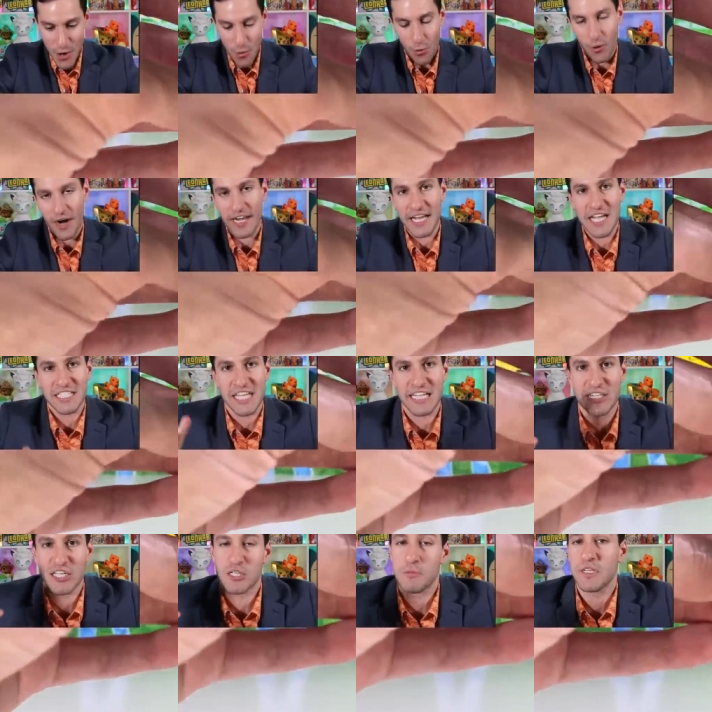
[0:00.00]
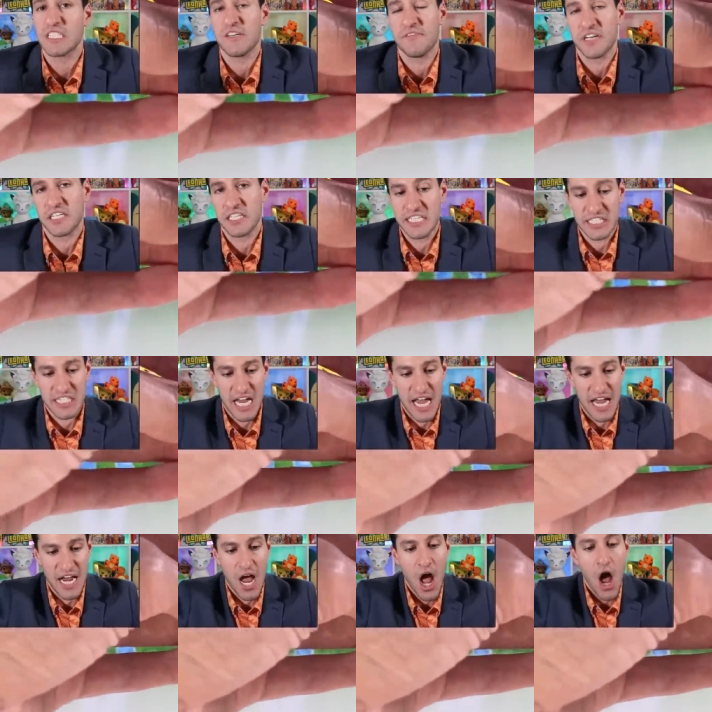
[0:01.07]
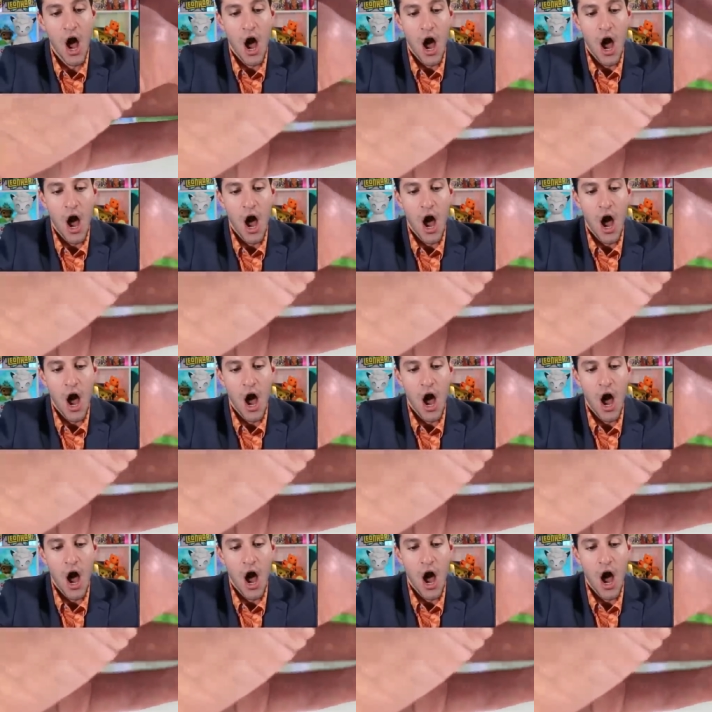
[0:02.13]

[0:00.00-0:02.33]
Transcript: or I guess I should specifically say,